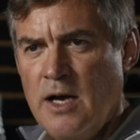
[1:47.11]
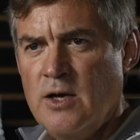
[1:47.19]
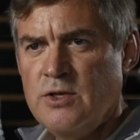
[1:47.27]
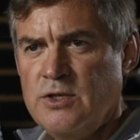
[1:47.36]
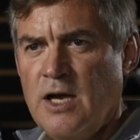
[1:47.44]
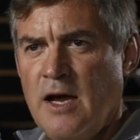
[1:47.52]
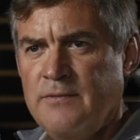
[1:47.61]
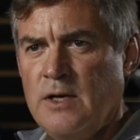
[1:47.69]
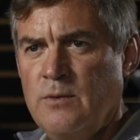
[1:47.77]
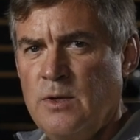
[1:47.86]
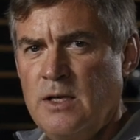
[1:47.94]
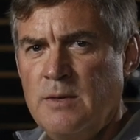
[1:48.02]
iron
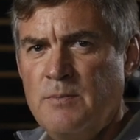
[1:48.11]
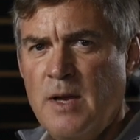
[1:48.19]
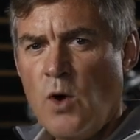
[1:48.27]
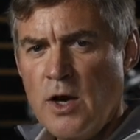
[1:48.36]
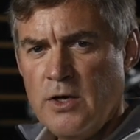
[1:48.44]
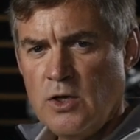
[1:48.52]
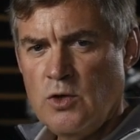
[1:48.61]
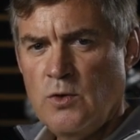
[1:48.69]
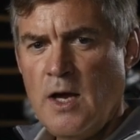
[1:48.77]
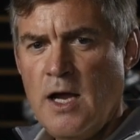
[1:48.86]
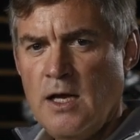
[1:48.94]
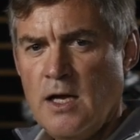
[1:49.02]
shaft, I really wanted to
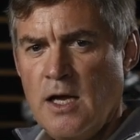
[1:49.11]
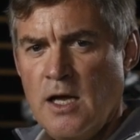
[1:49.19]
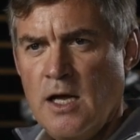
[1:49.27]
create